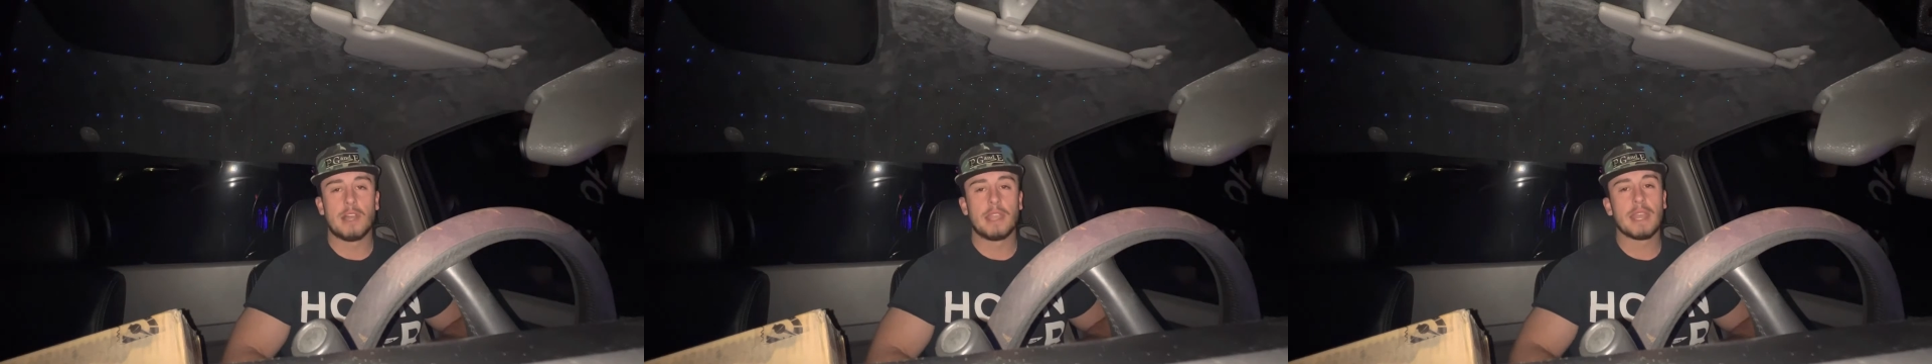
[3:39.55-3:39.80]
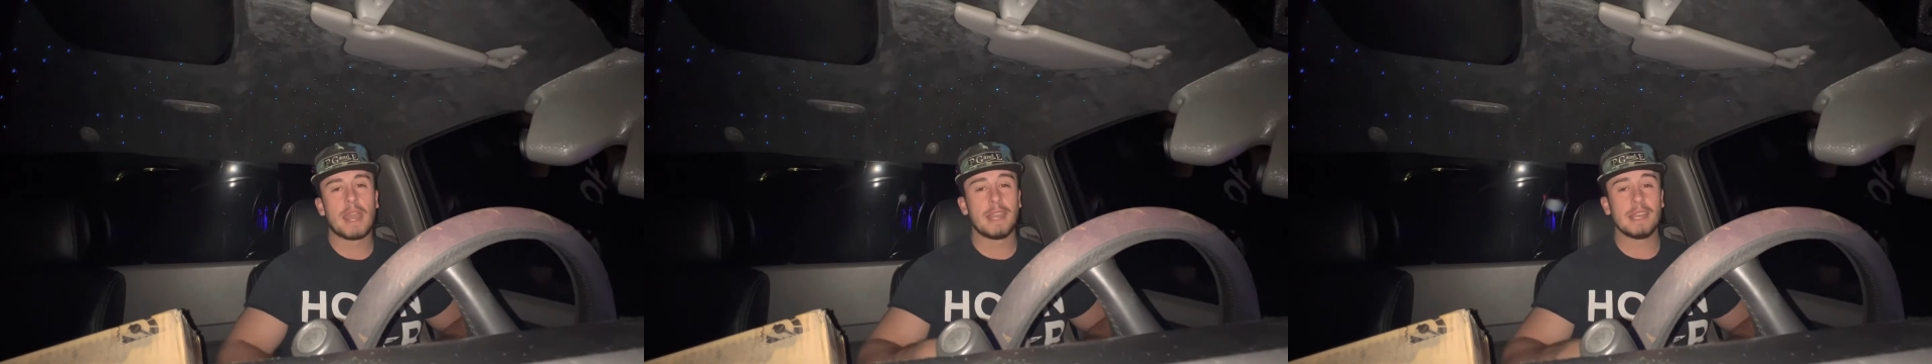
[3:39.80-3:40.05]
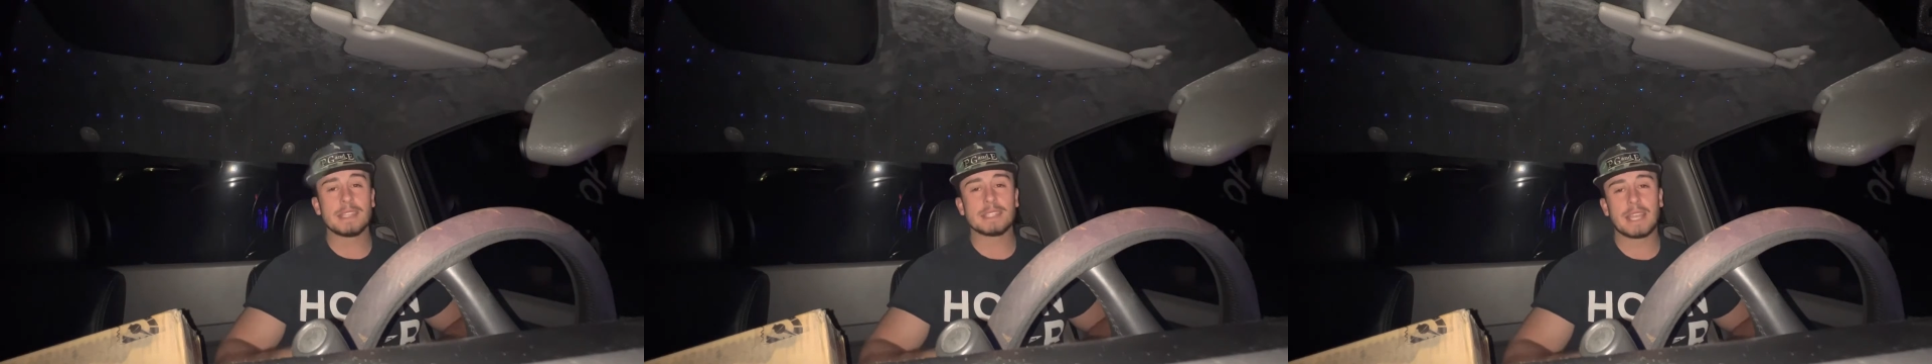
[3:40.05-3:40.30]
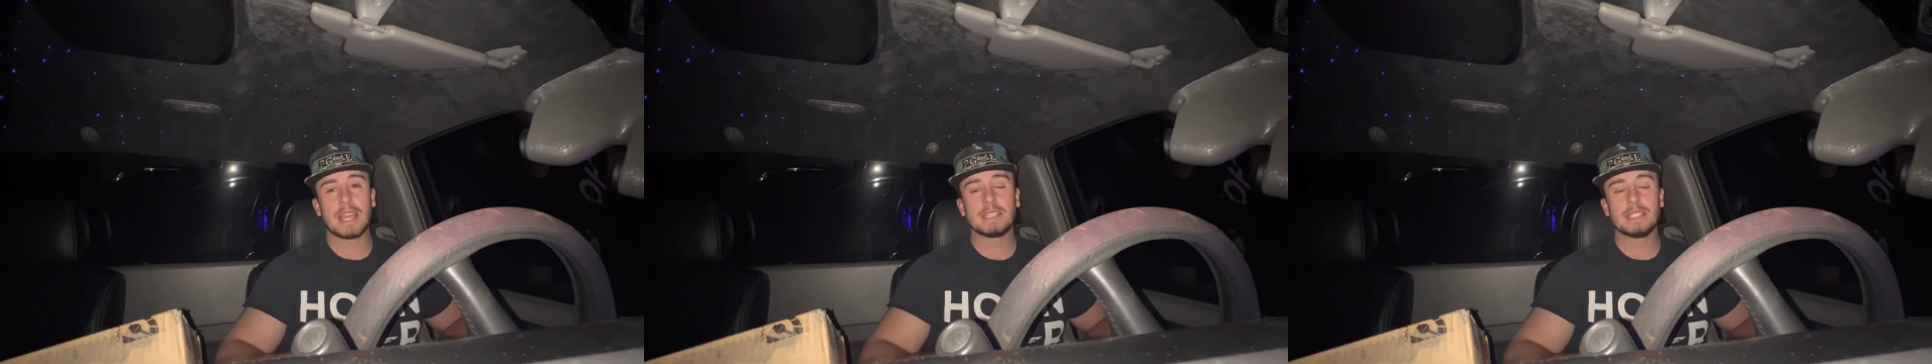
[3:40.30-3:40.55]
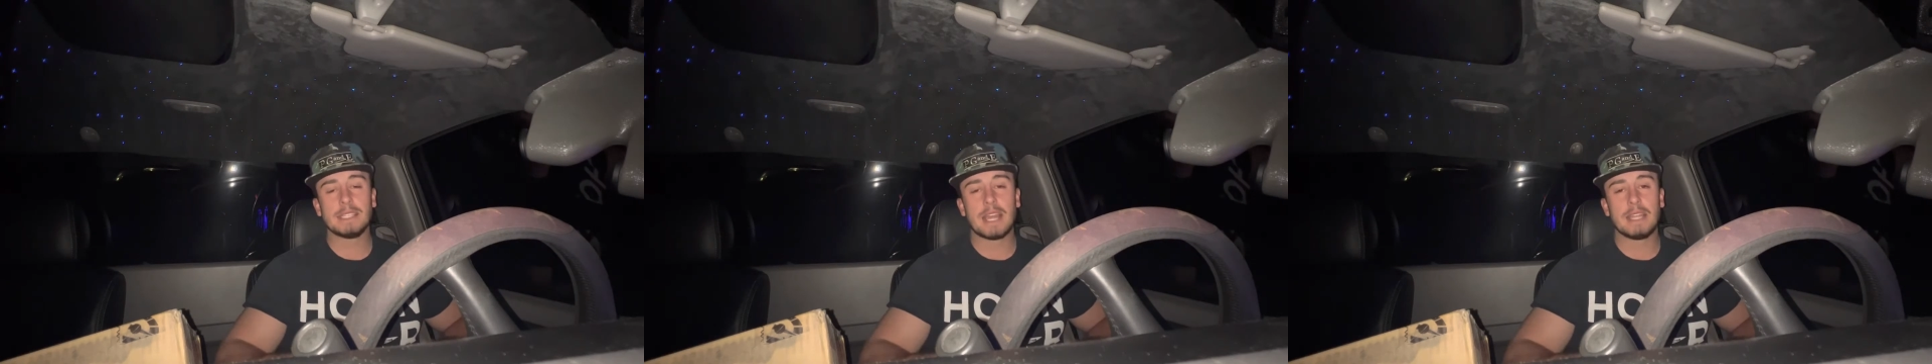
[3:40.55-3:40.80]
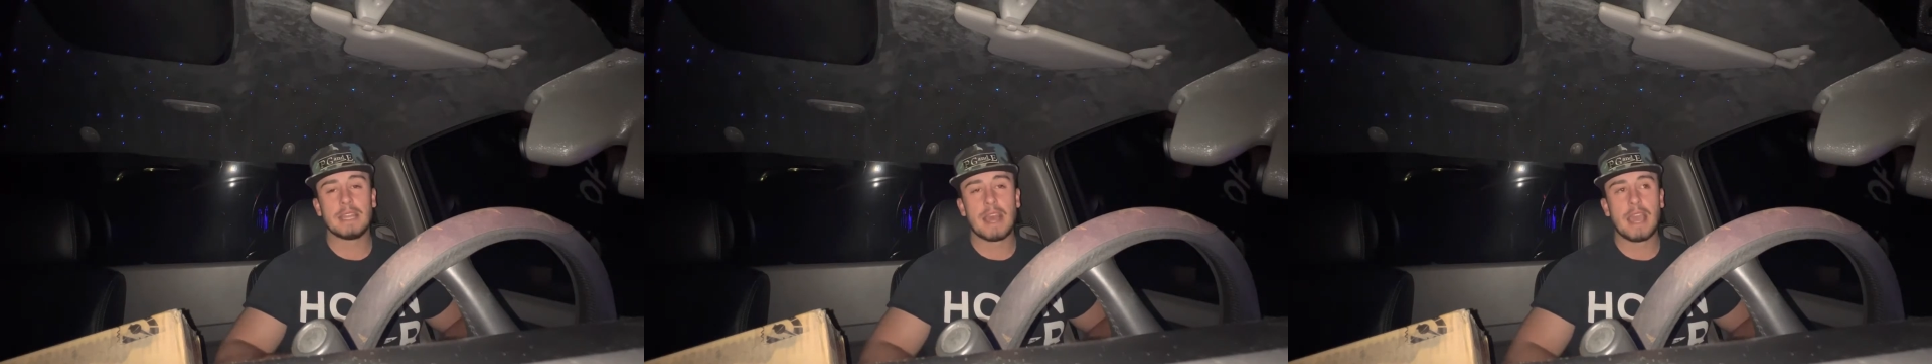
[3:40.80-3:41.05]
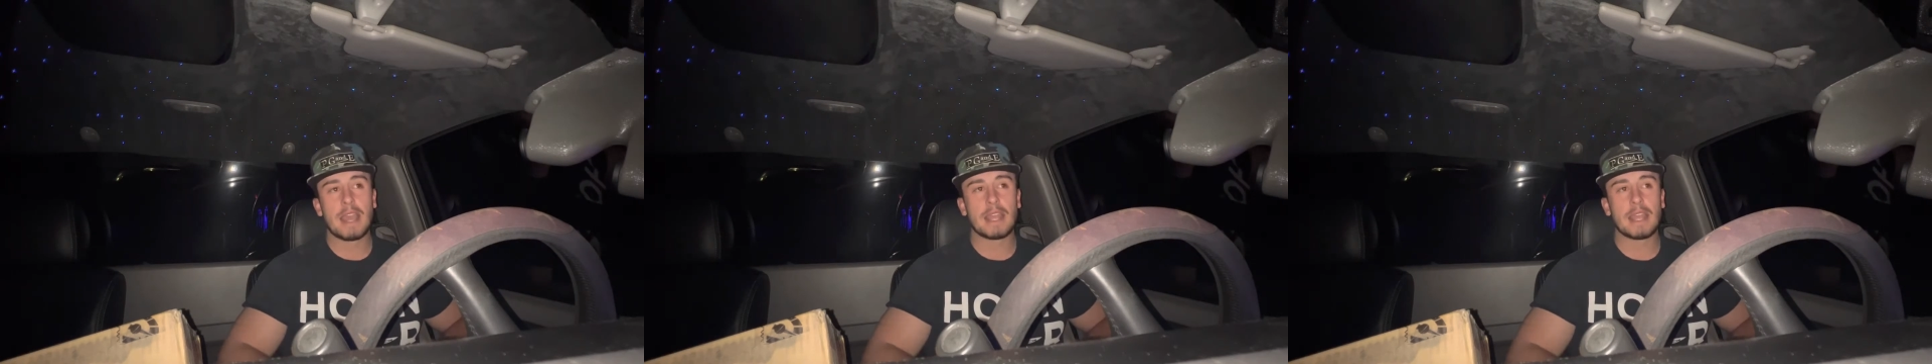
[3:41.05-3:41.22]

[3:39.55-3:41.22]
on it, and it is a 1999.